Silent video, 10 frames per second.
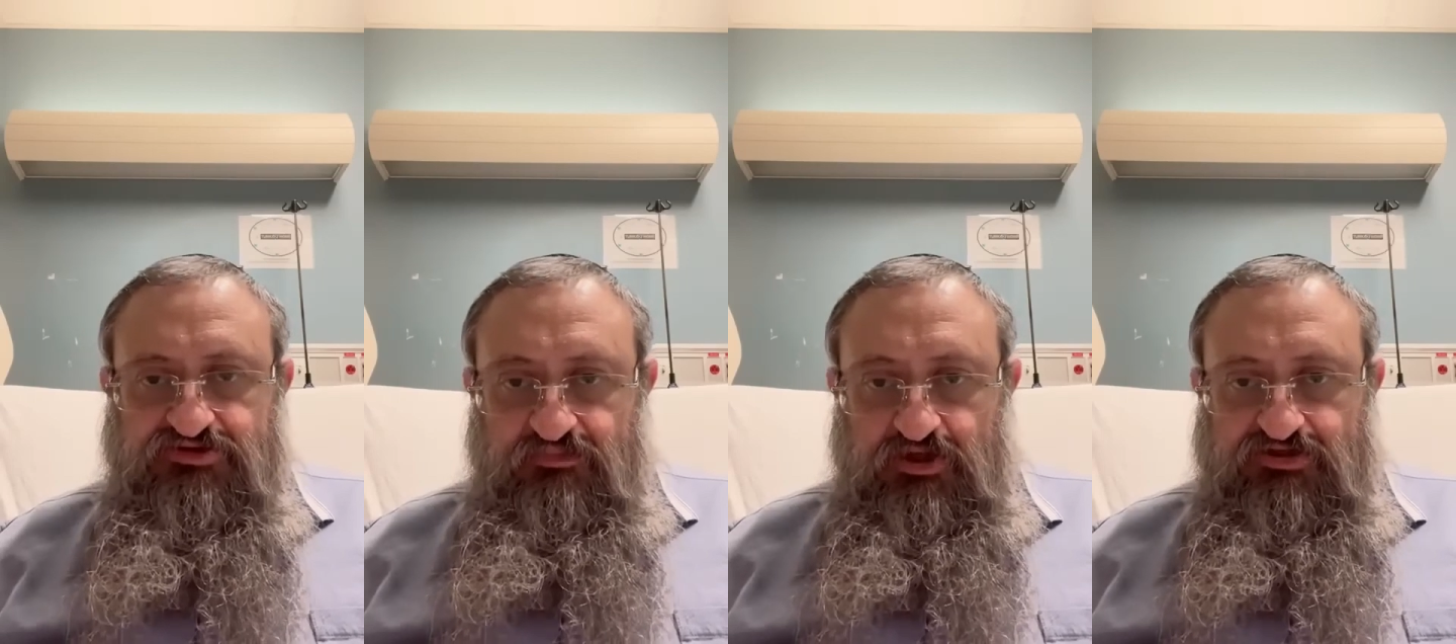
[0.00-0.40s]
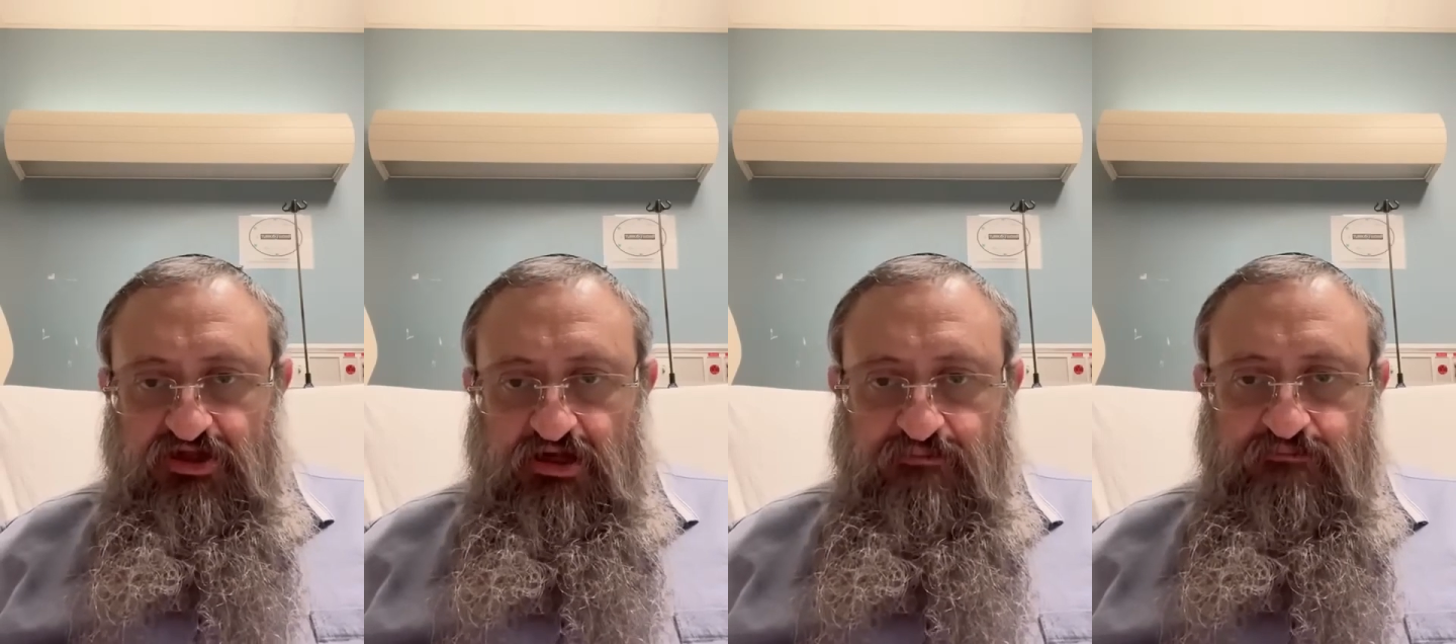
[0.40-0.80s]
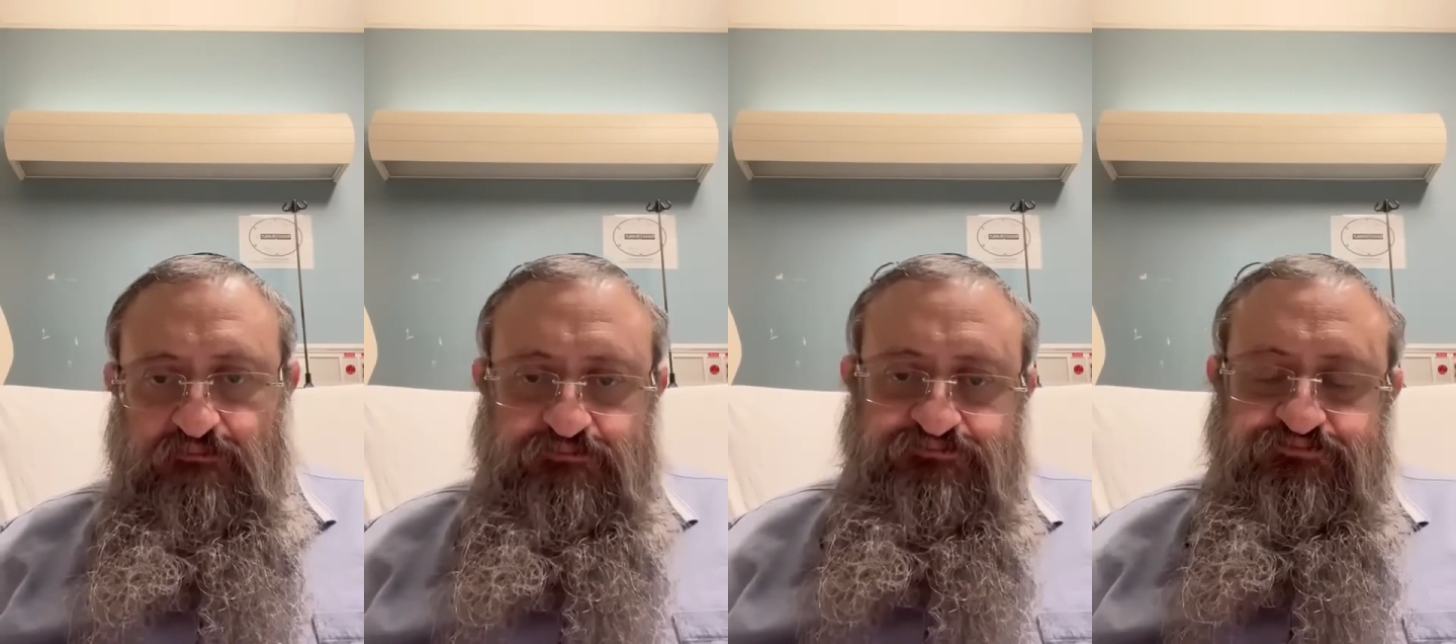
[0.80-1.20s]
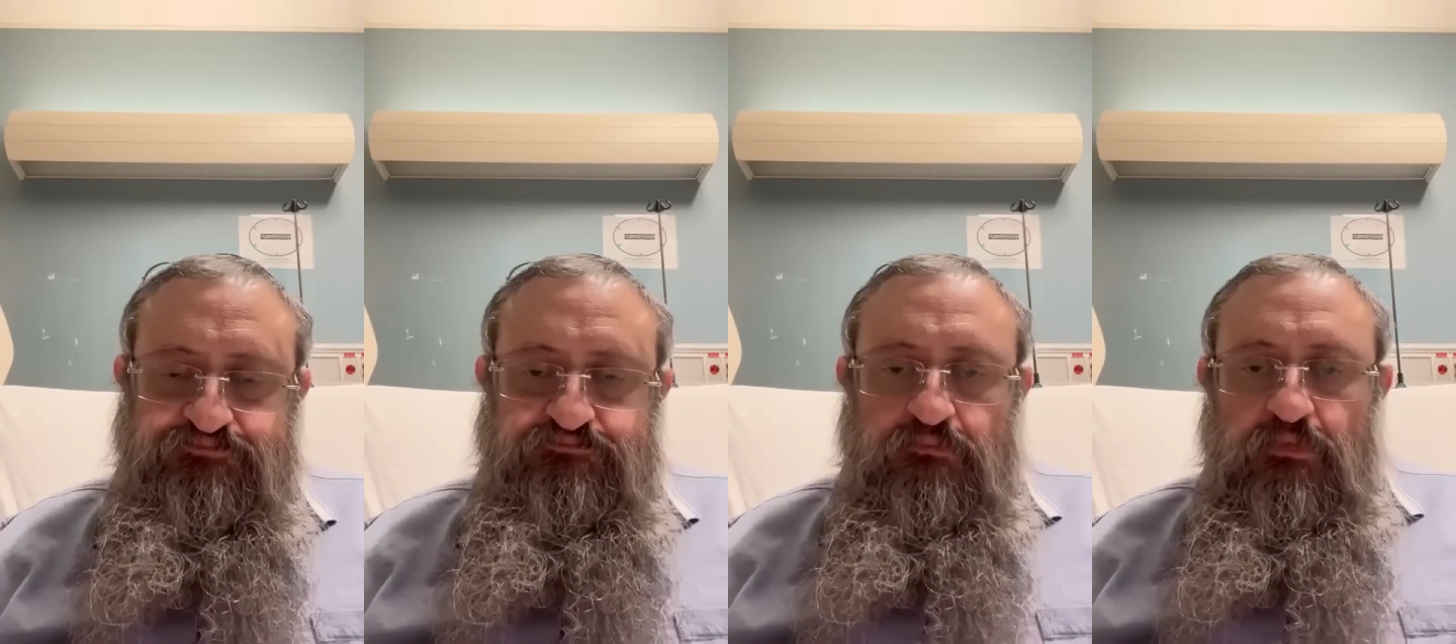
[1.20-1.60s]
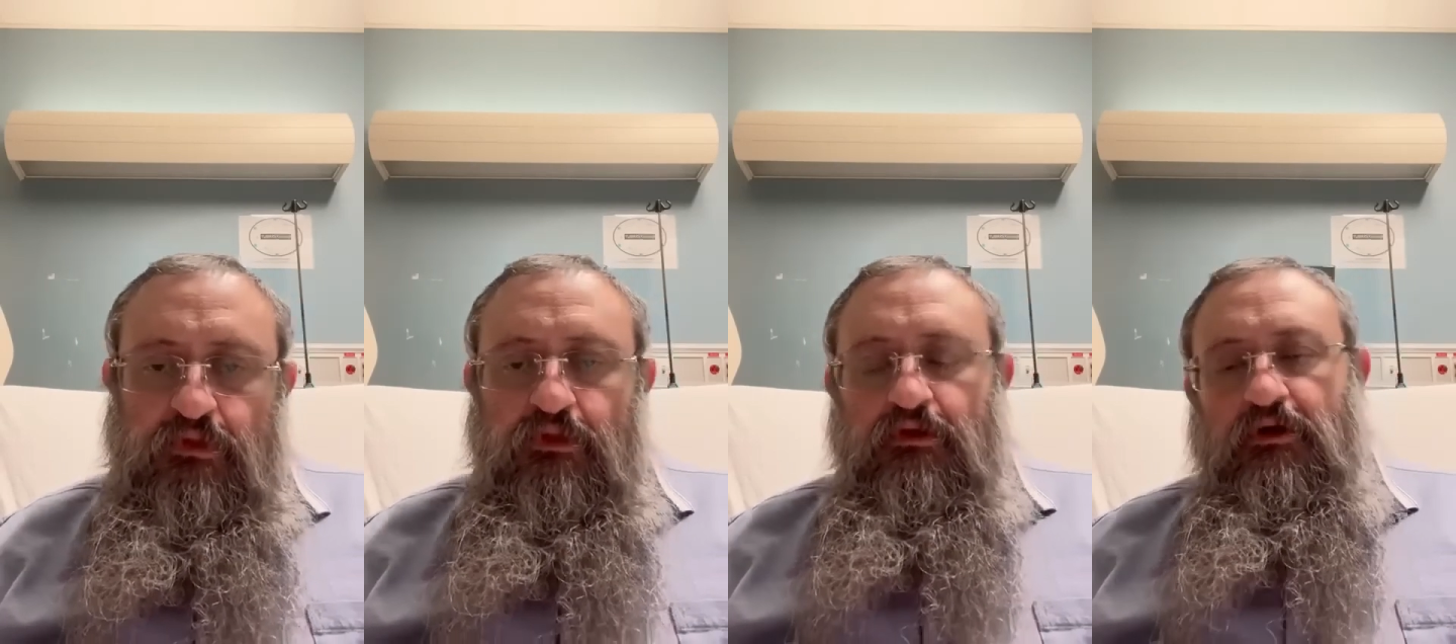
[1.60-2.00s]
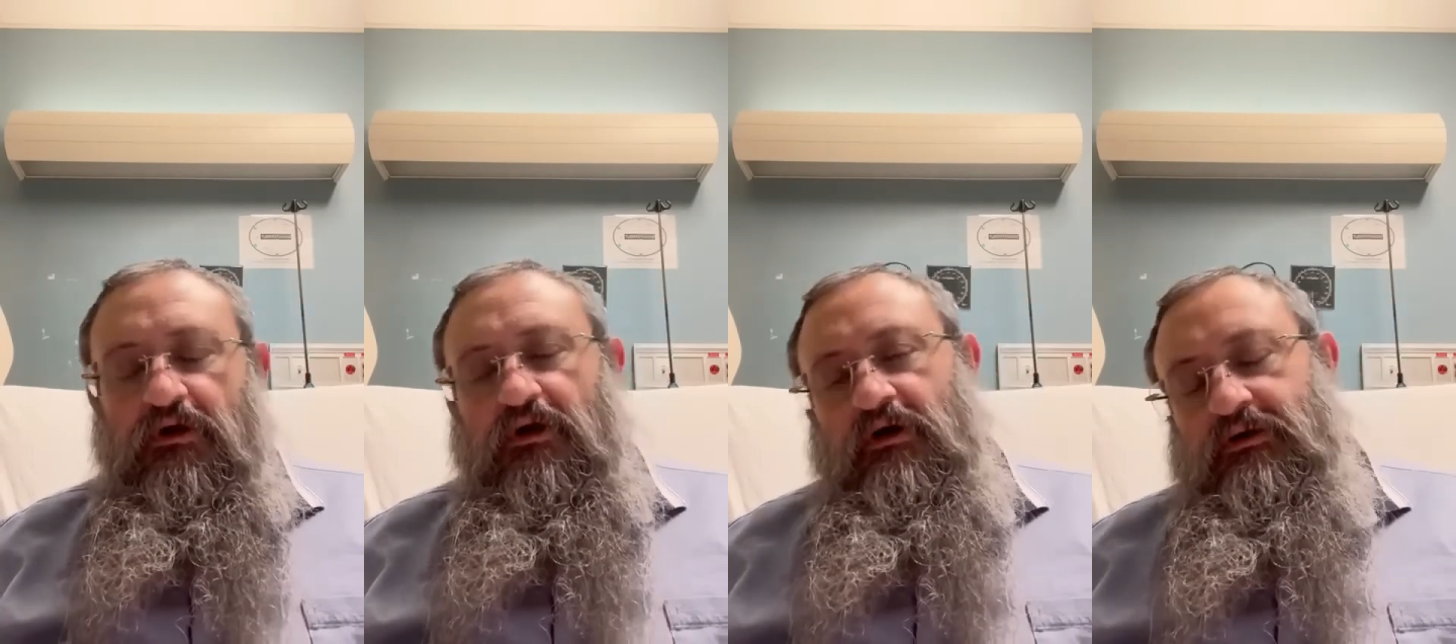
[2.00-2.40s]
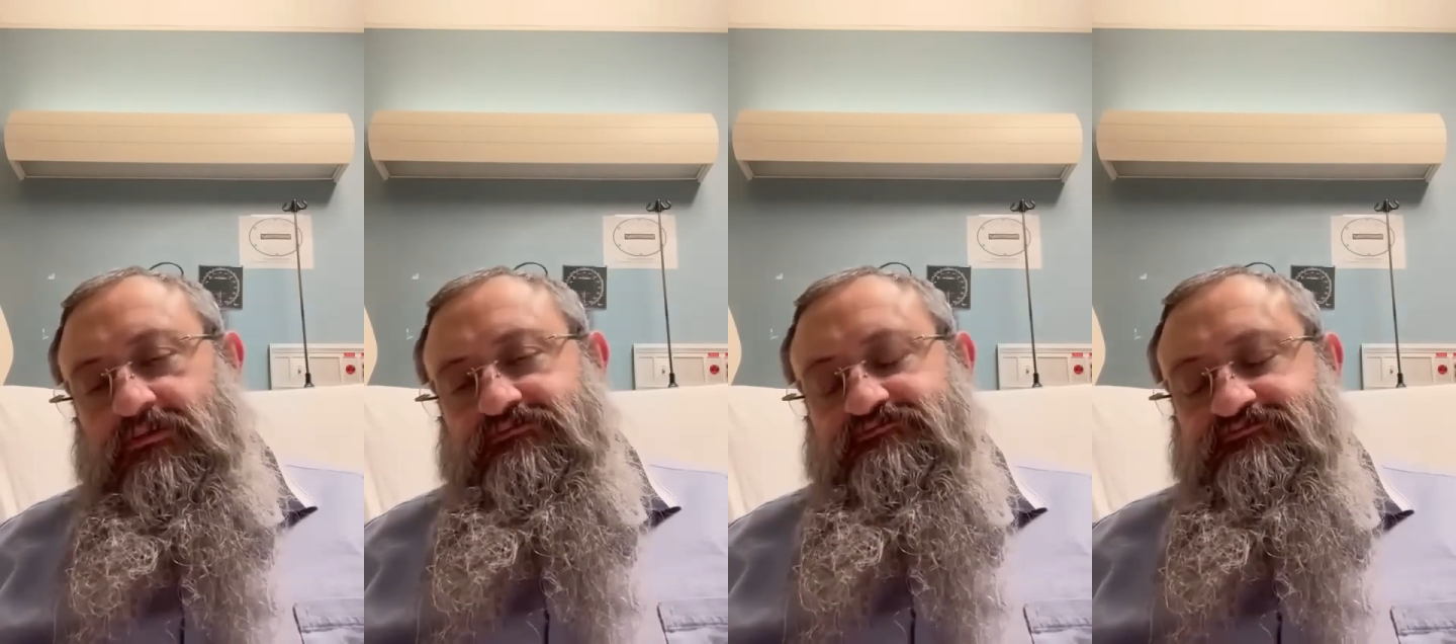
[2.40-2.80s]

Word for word: a blood clot. Um,